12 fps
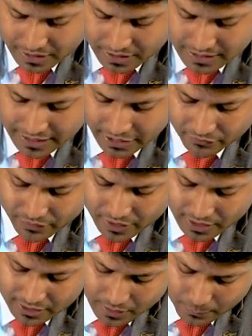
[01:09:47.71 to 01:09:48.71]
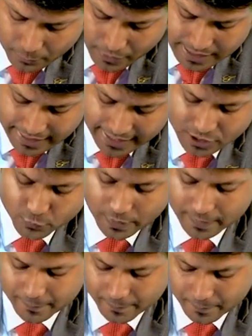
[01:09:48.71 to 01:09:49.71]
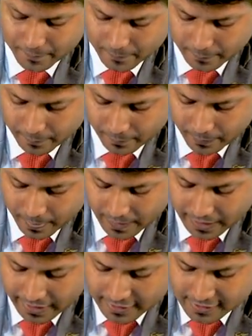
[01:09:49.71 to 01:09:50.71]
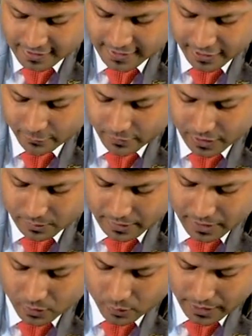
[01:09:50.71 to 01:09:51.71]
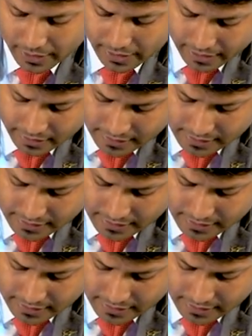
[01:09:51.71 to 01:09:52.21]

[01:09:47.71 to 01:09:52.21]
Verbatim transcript: it is seen with other poisoning as well. It is seen with mercury, it